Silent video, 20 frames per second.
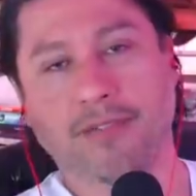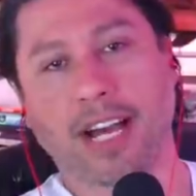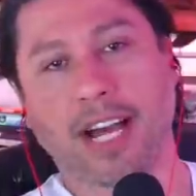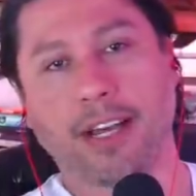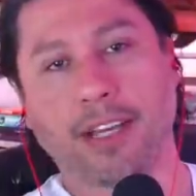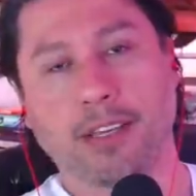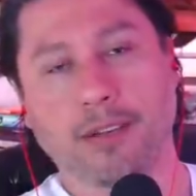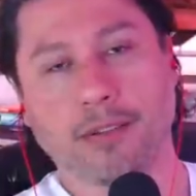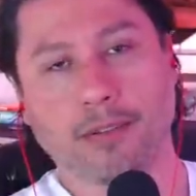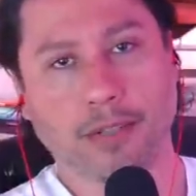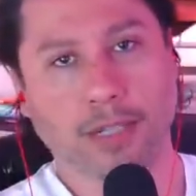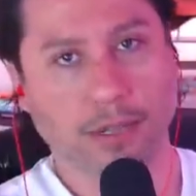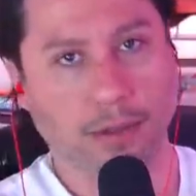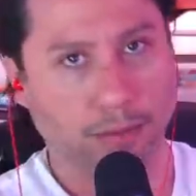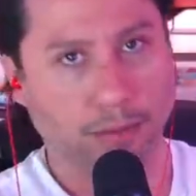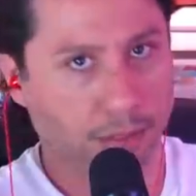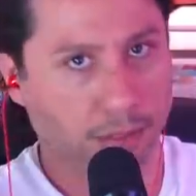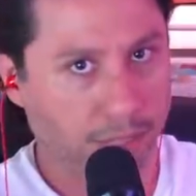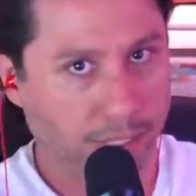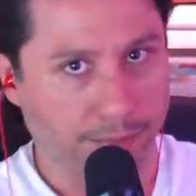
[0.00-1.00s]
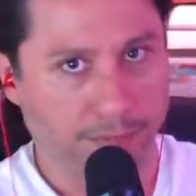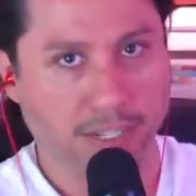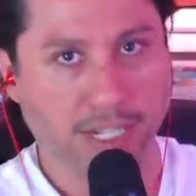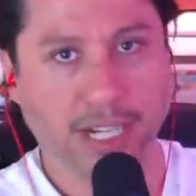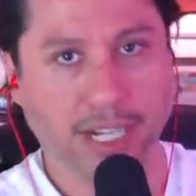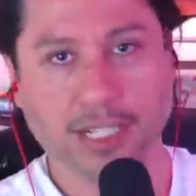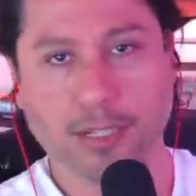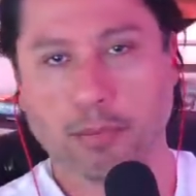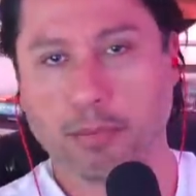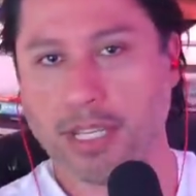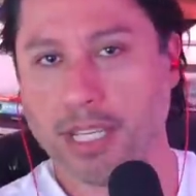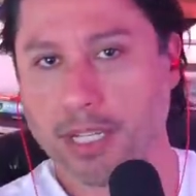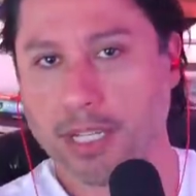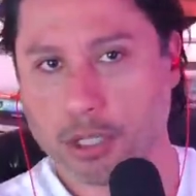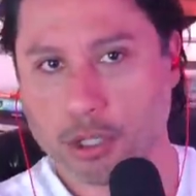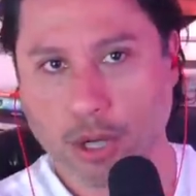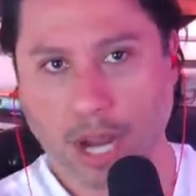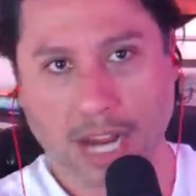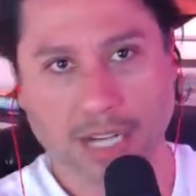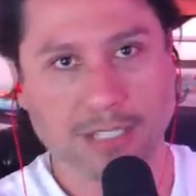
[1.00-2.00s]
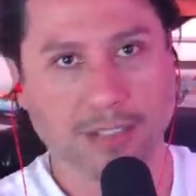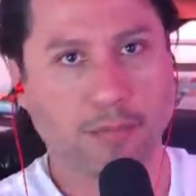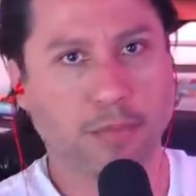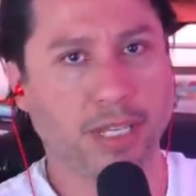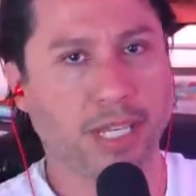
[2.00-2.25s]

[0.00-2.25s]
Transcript: value, you know, the lifting, the being attractive,